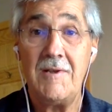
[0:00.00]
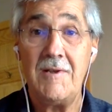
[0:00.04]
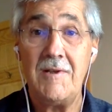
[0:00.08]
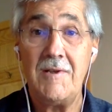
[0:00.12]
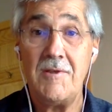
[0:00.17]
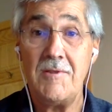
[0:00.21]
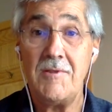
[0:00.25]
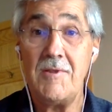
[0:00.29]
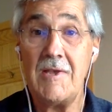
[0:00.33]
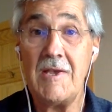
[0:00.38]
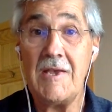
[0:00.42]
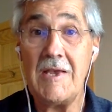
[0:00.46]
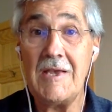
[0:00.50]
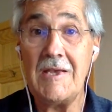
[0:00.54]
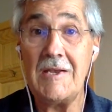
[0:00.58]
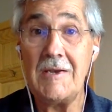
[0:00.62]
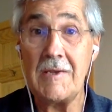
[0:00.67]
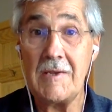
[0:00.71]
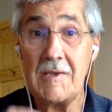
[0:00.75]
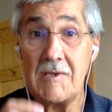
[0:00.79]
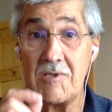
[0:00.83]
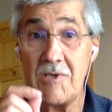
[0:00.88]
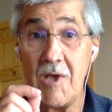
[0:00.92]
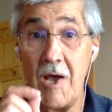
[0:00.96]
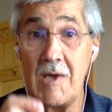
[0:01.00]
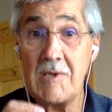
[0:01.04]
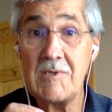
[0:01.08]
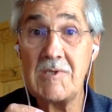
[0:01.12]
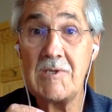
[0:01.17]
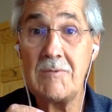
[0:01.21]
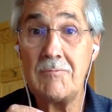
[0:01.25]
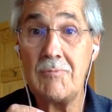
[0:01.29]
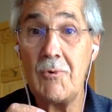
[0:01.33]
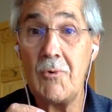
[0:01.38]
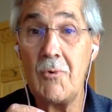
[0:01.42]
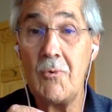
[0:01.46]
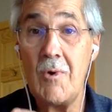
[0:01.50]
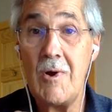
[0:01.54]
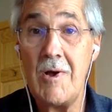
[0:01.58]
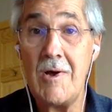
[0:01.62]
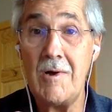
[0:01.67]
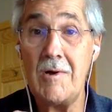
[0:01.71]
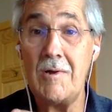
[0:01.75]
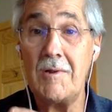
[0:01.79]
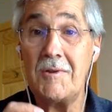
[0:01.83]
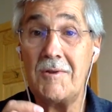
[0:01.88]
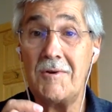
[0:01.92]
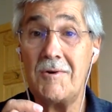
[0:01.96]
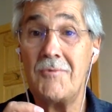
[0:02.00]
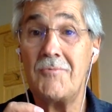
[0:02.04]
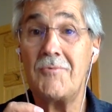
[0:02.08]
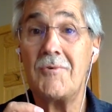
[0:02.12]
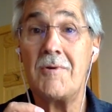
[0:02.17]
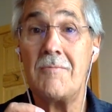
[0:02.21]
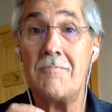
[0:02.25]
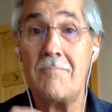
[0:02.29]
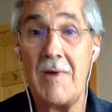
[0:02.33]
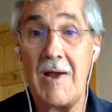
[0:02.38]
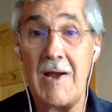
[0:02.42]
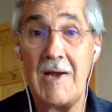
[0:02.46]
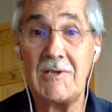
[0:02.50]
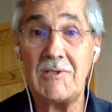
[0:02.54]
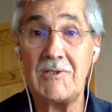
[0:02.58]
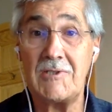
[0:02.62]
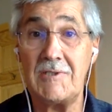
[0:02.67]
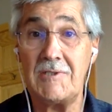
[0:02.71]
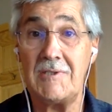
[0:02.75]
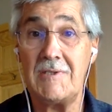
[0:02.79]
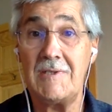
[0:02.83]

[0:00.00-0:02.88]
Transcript: the inexhaustible well of compassion